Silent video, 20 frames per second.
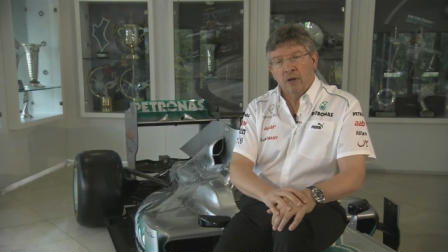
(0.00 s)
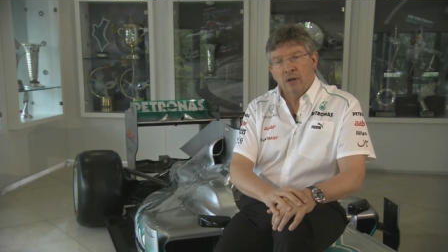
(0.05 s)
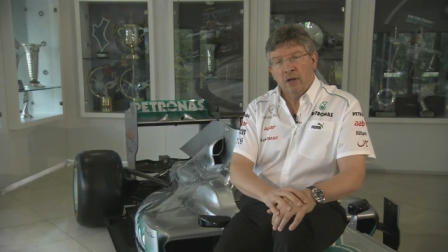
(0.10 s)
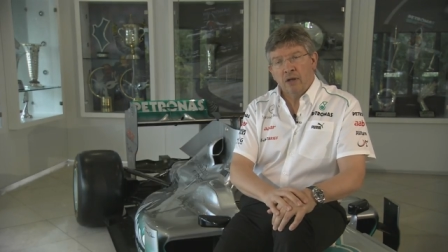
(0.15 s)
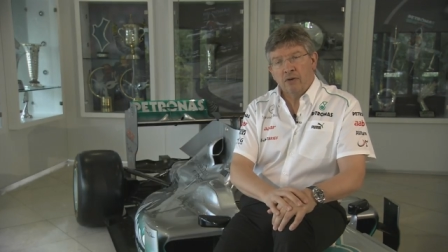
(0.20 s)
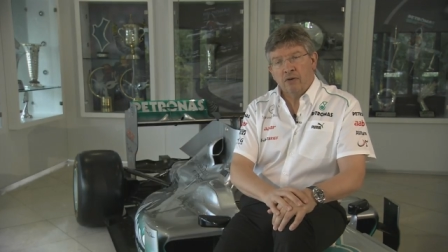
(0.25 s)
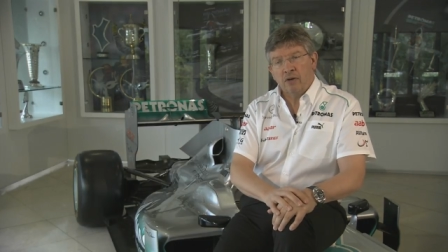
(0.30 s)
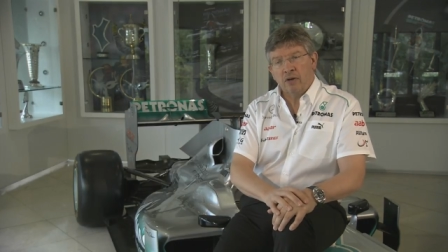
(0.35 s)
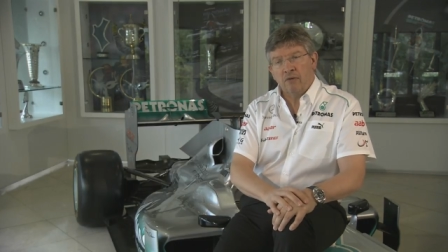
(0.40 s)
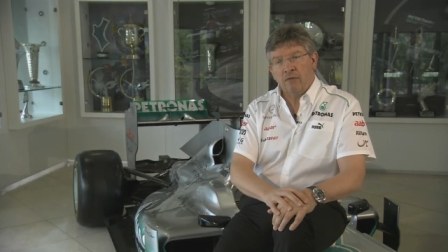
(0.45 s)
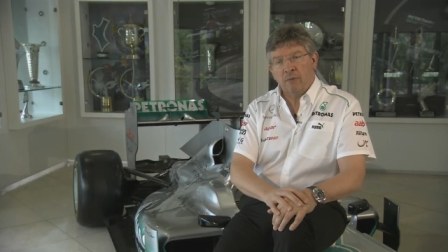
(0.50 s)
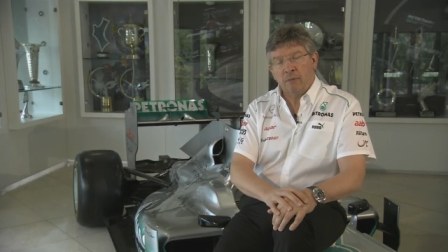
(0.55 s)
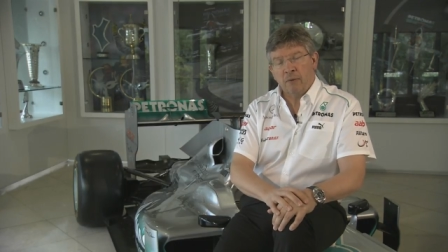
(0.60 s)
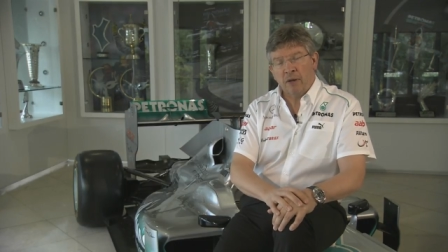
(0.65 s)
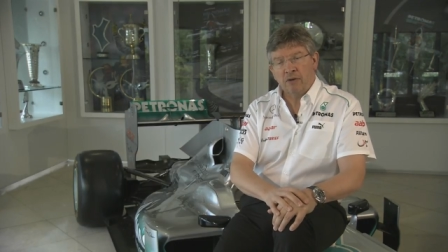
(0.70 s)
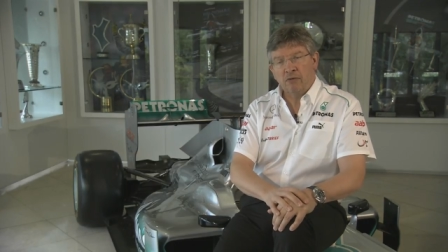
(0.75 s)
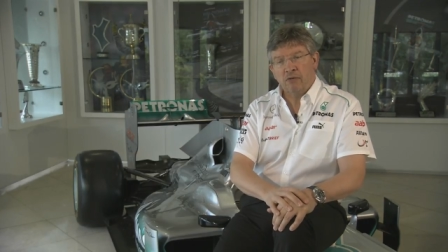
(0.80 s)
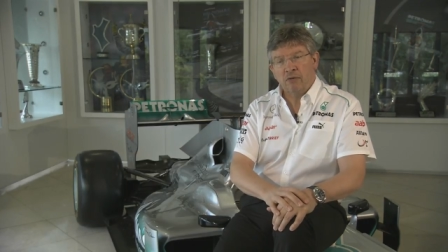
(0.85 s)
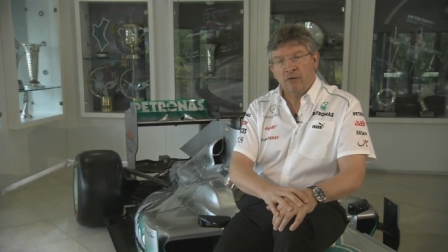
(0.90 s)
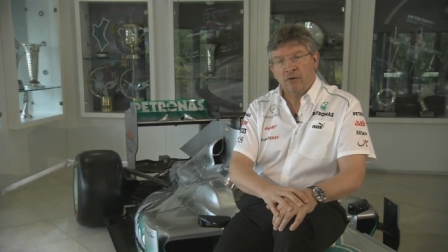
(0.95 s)
achieve the
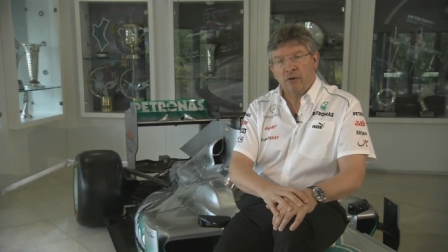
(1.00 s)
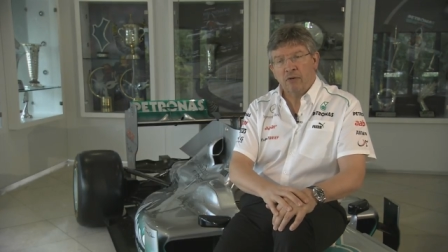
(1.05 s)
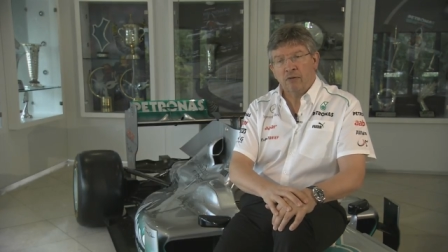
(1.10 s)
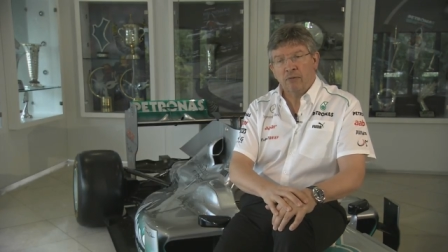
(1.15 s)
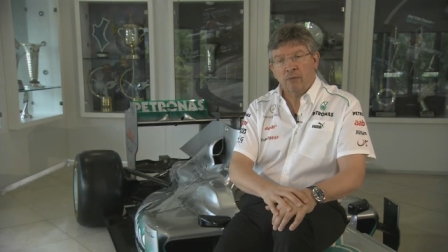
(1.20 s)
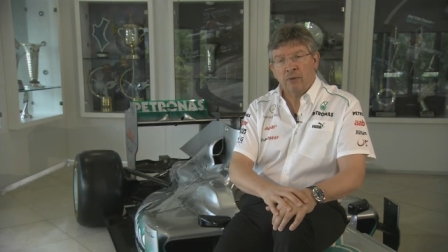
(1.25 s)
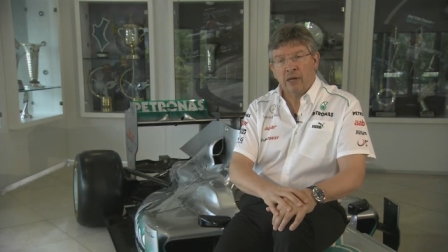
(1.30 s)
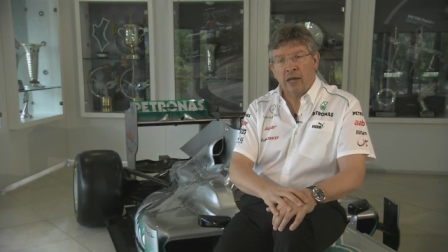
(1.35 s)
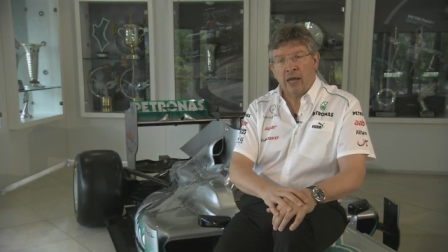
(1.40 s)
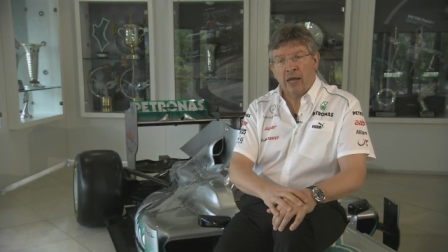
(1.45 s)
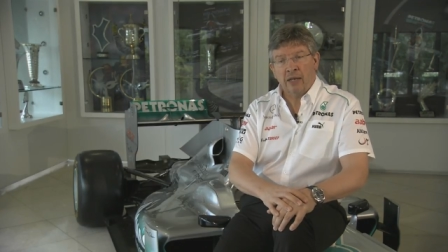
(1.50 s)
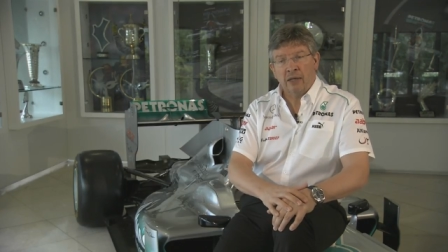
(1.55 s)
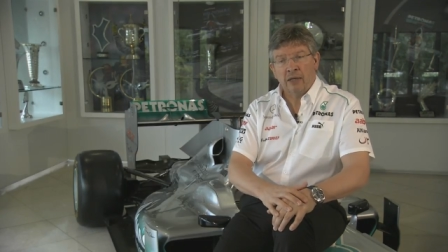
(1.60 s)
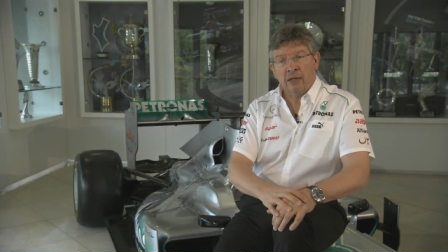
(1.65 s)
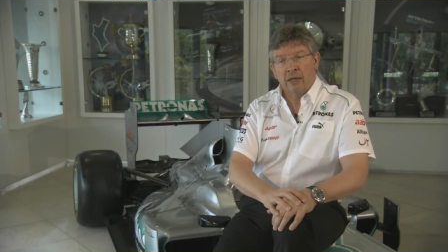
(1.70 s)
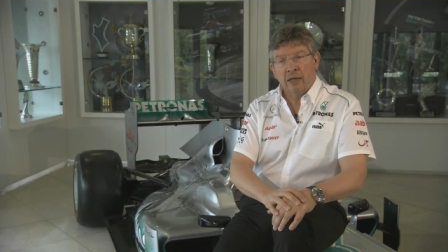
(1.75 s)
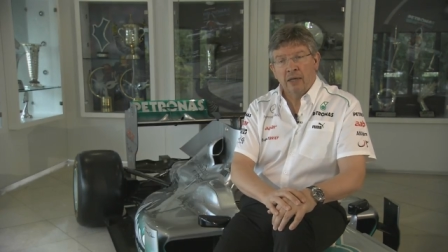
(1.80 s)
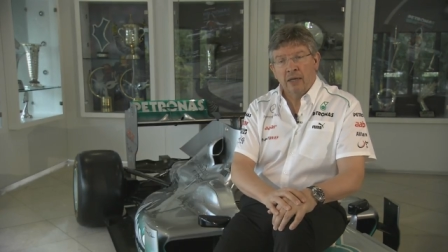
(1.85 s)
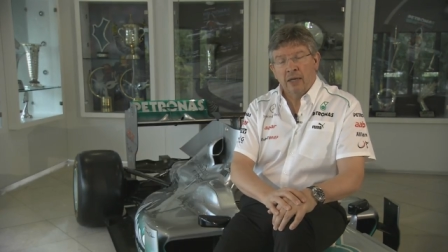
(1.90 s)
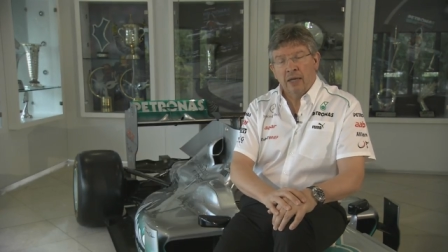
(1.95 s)
best results we can,
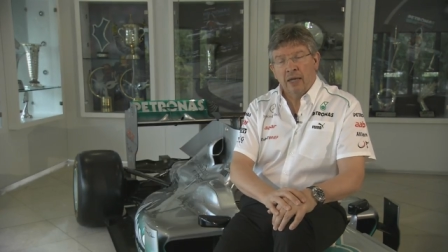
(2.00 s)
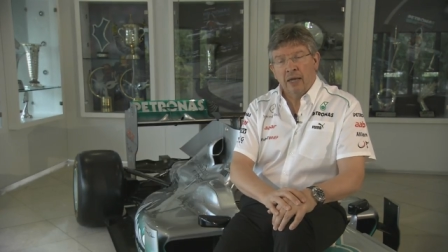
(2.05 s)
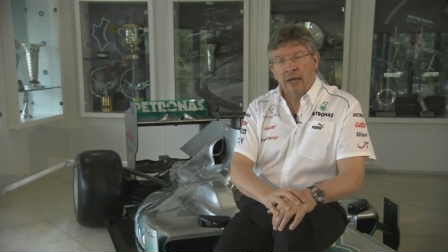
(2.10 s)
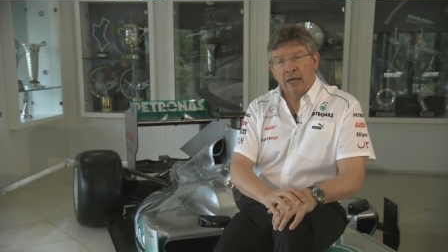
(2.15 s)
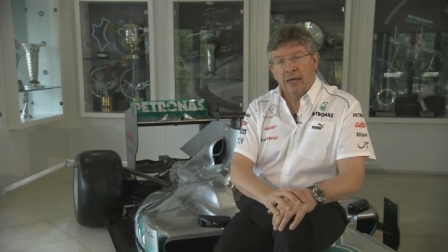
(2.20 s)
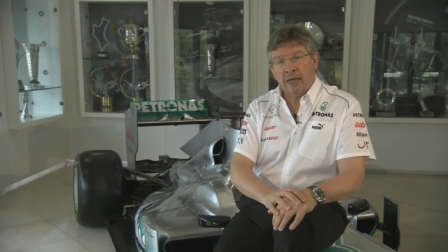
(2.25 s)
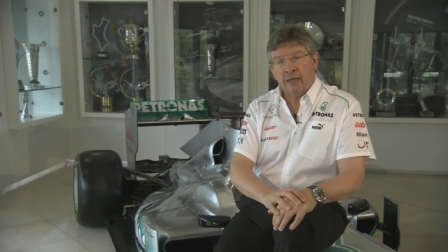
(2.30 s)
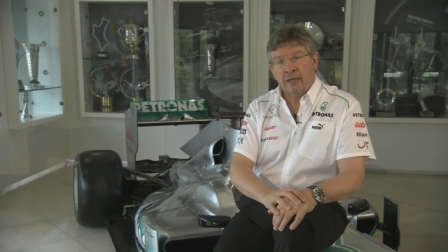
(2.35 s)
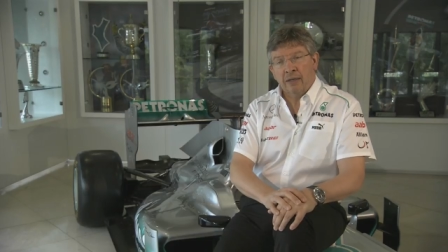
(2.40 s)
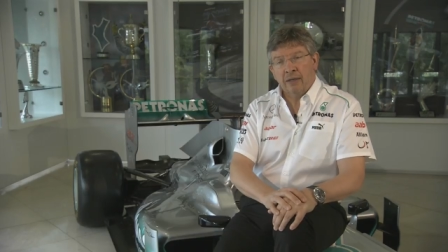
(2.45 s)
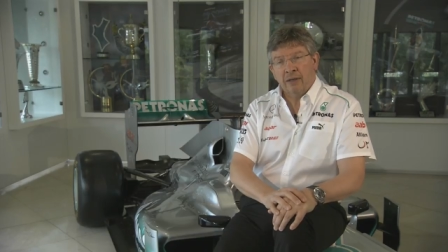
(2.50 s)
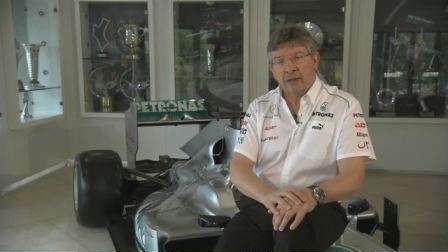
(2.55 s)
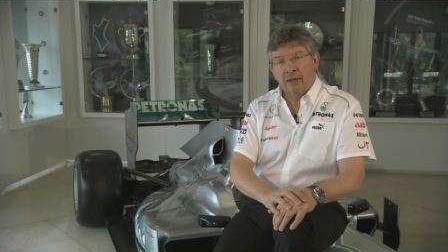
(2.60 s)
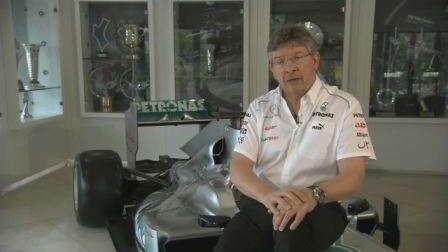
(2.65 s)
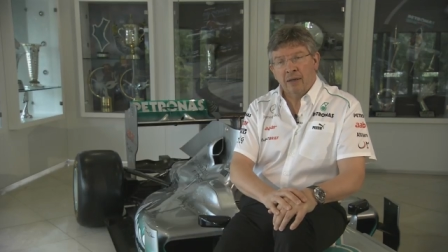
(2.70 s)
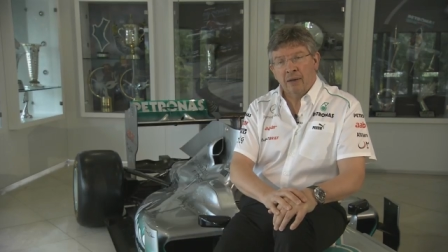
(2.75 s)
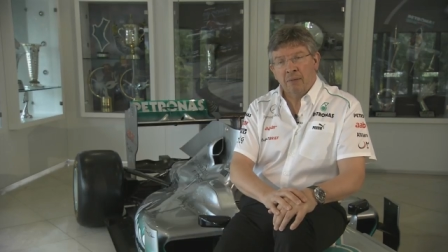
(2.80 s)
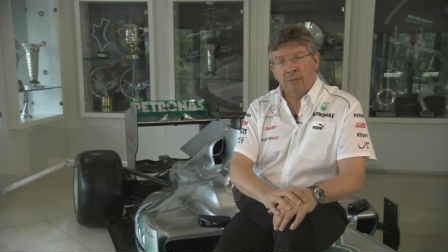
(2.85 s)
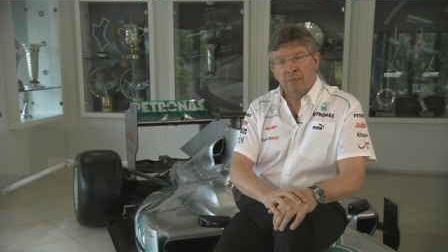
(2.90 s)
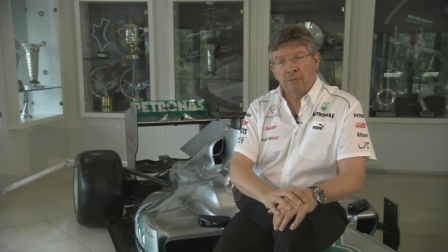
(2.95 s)
and
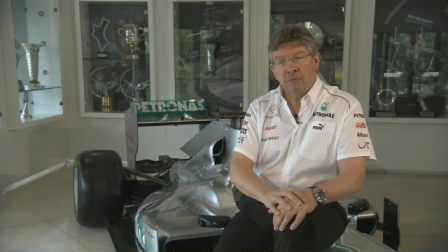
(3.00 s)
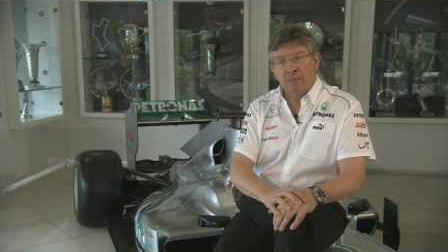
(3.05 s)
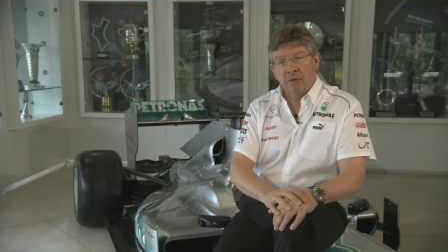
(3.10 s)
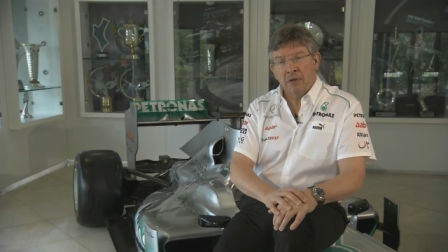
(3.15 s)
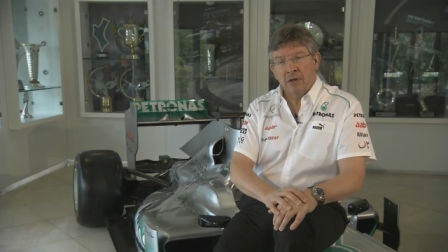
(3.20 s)
um,